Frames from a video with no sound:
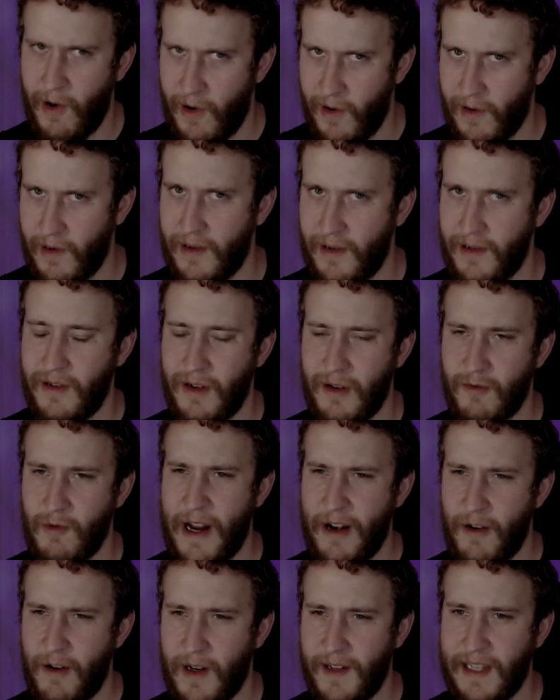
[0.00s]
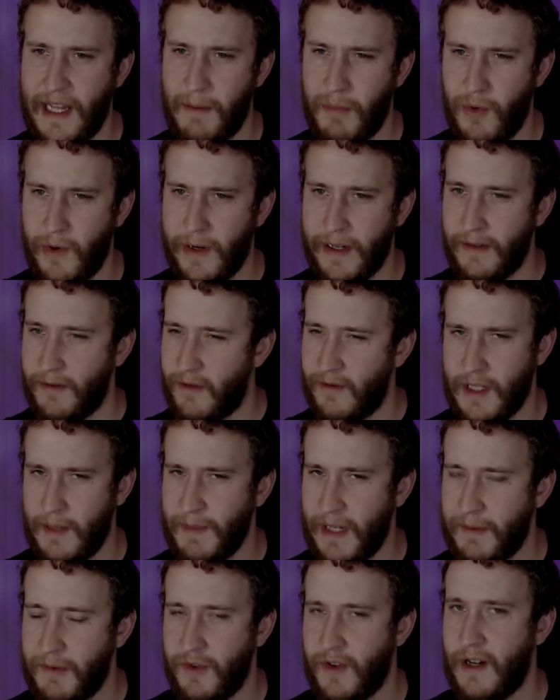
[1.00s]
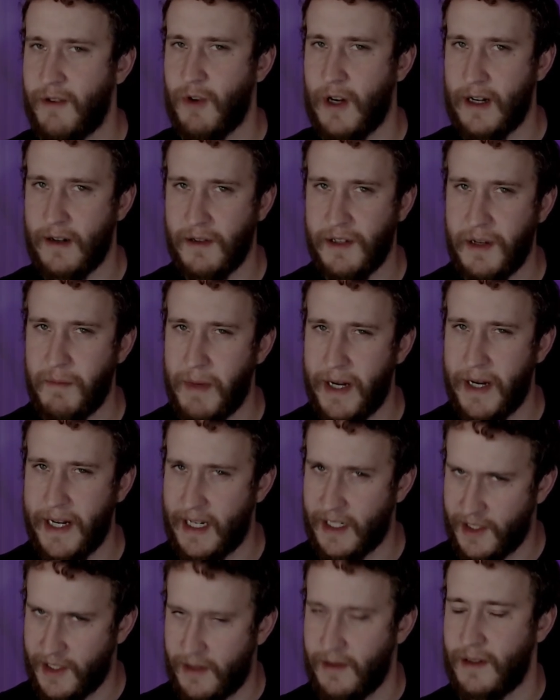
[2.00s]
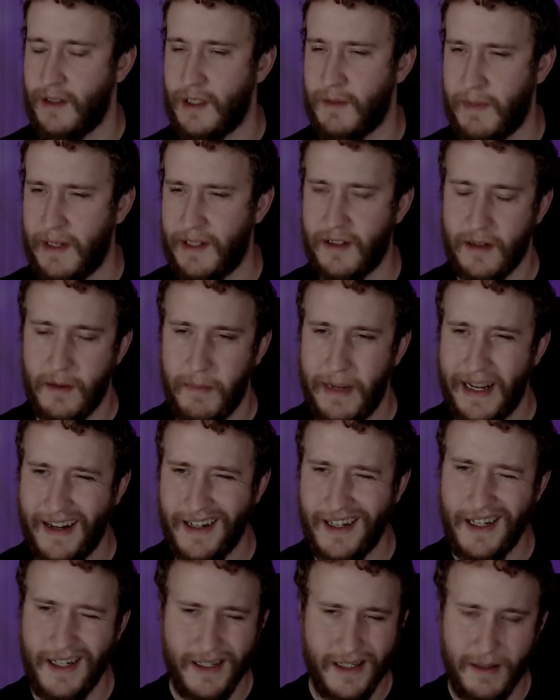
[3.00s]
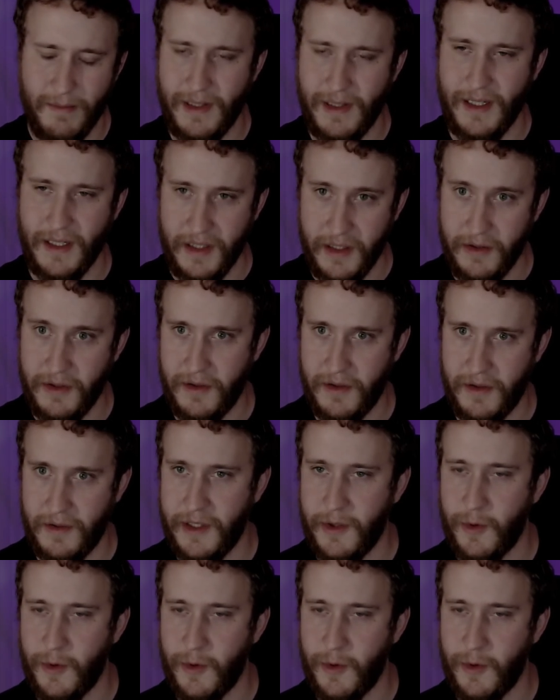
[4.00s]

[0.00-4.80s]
card right around that point. Sometimes very rarely you might actually spend some mana on it, but usually